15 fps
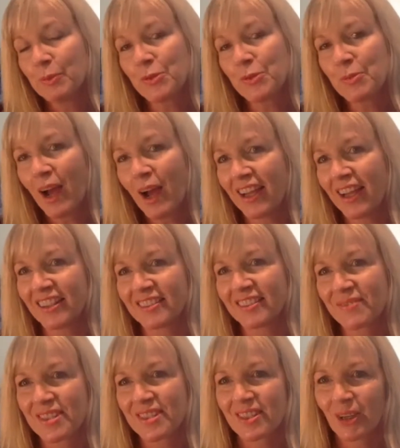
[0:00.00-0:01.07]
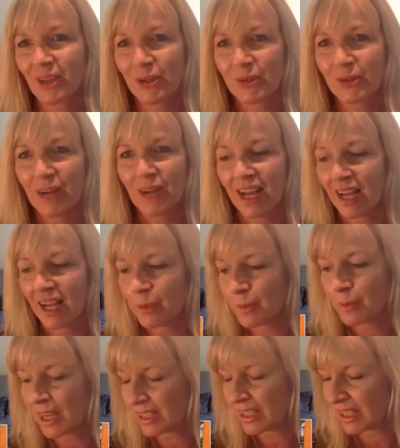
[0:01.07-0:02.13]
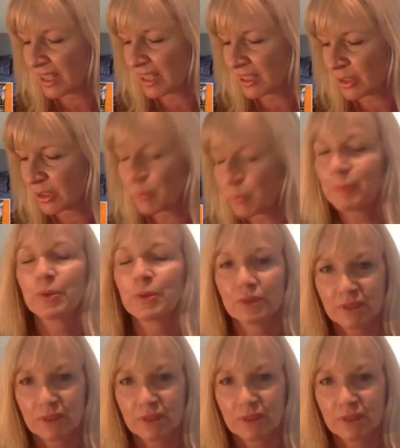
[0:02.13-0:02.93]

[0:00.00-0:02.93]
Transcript: people smile. So a lot of